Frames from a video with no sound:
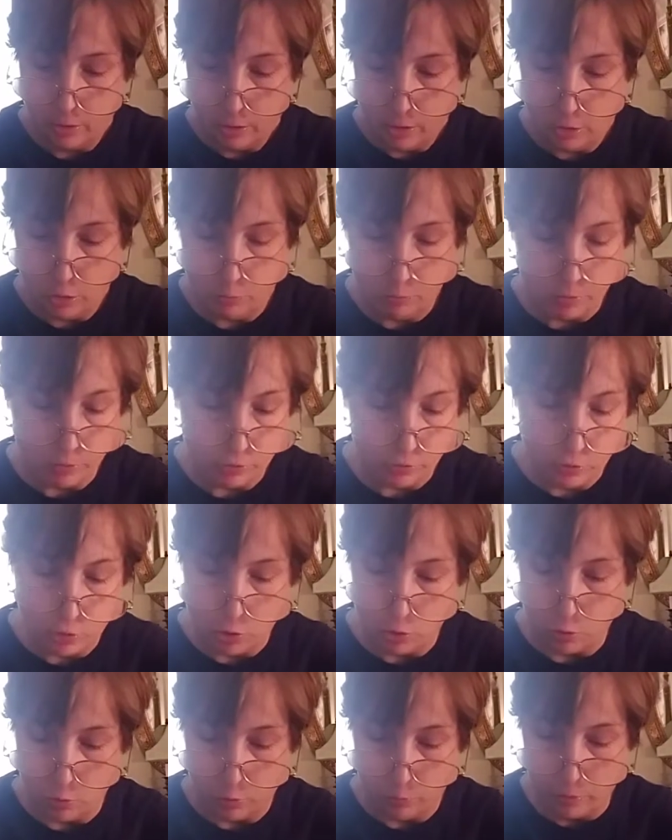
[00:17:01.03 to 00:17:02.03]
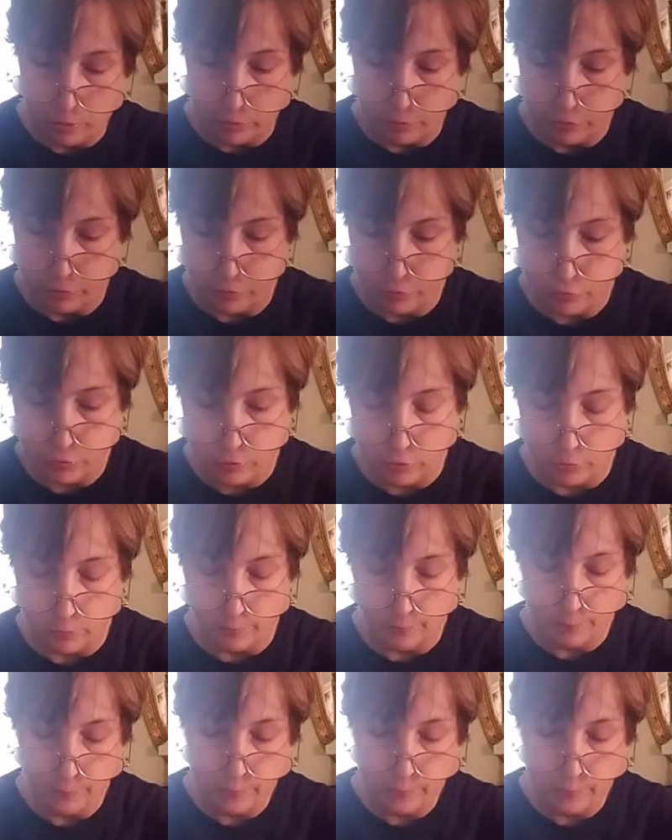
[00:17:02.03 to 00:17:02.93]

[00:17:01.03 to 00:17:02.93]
You must know about this, too.